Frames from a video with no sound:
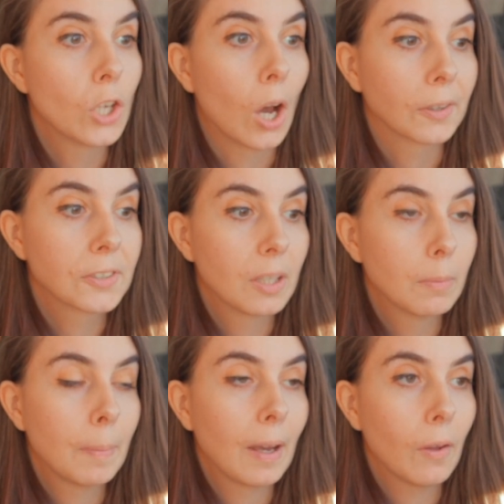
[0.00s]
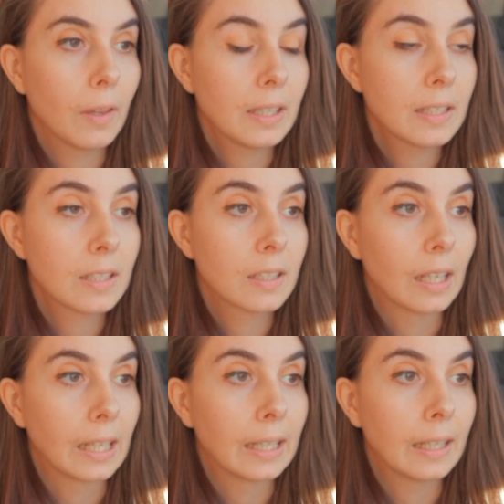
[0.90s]
talked to him about it,
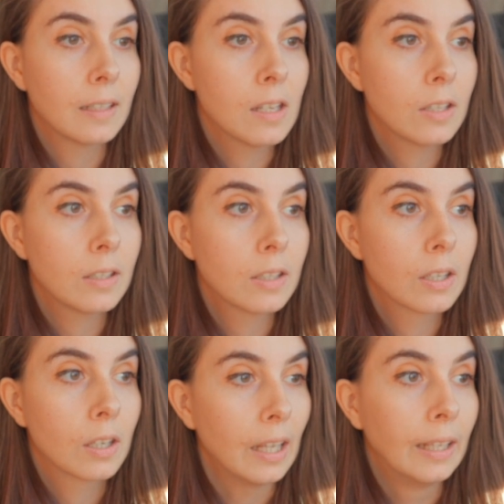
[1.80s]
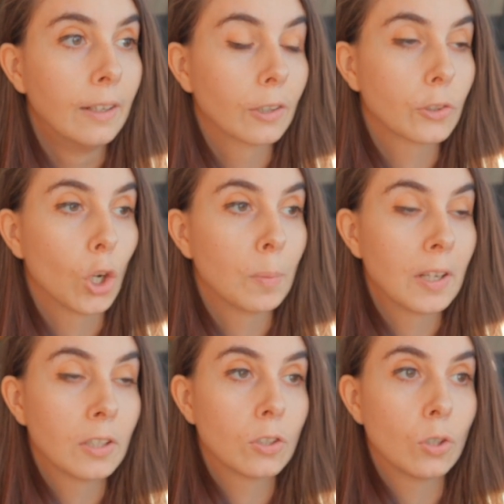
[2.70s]
and in
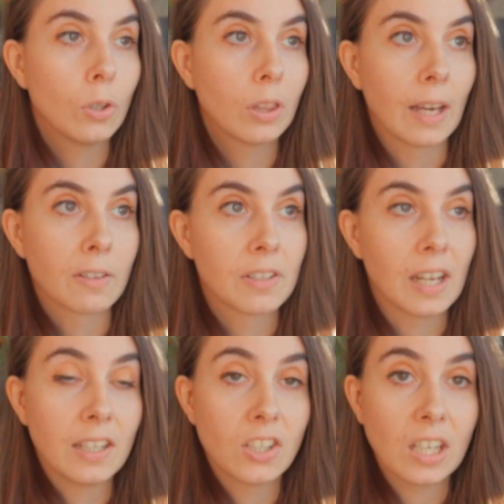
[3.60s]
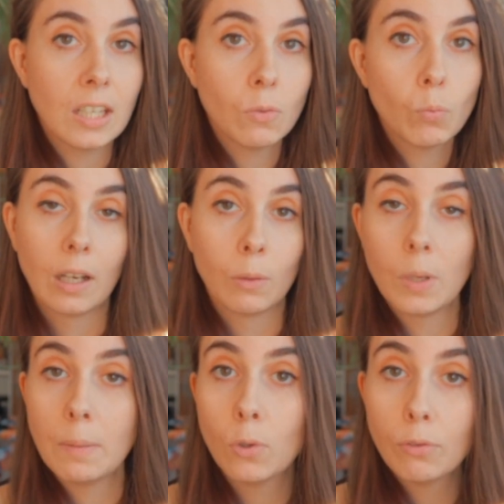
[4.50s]
October 2018
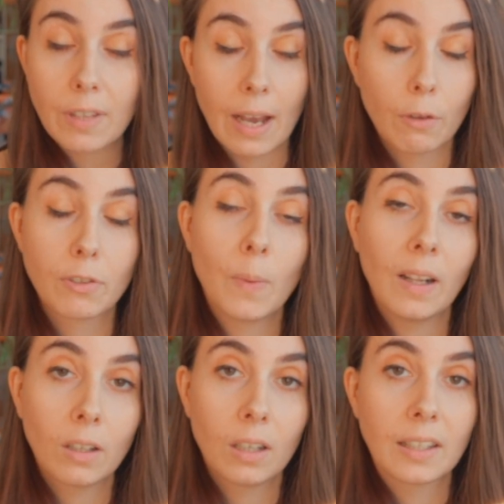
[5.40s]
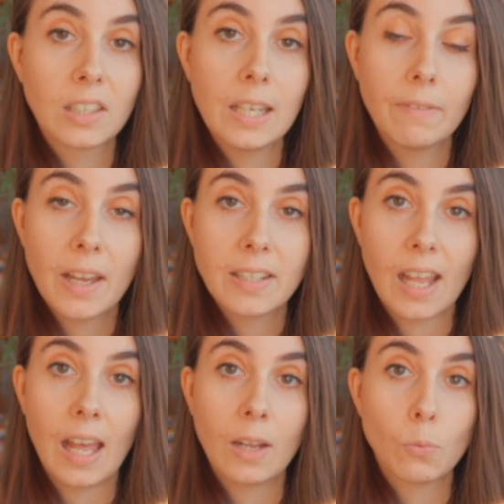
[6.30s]
we moved out of Spelkollektivet
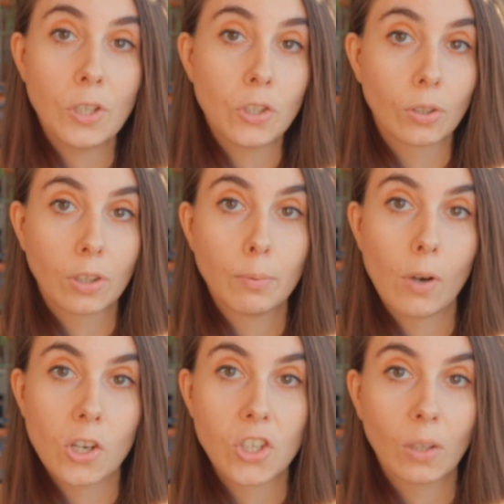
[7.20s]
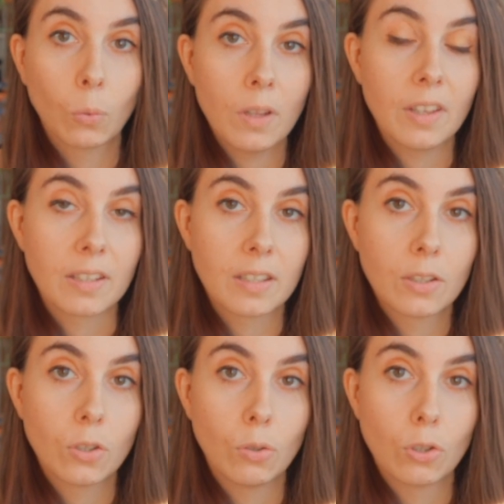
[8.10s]
and we took the project with
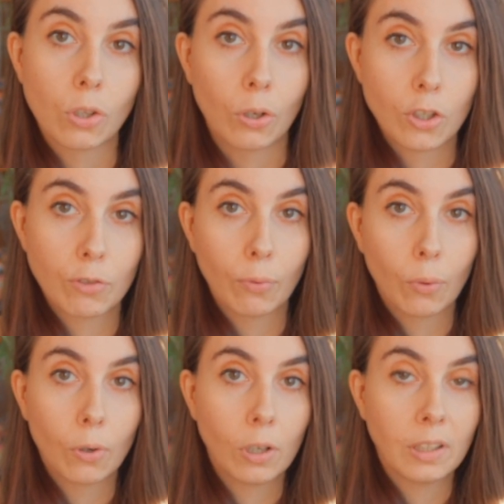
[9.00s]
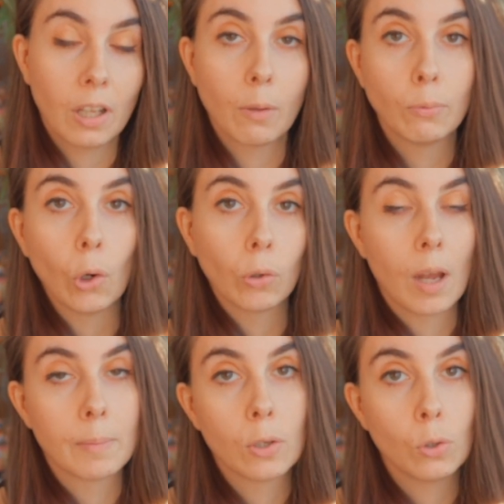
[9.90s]
us to search for another
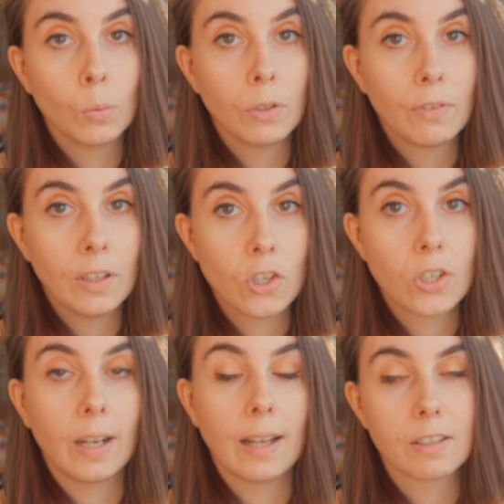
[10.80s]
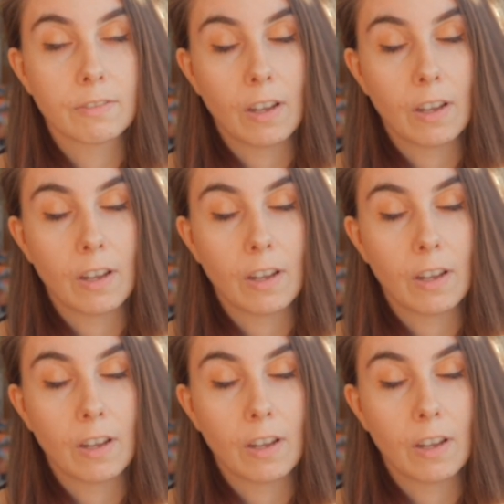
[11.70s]
programmer who would finish the last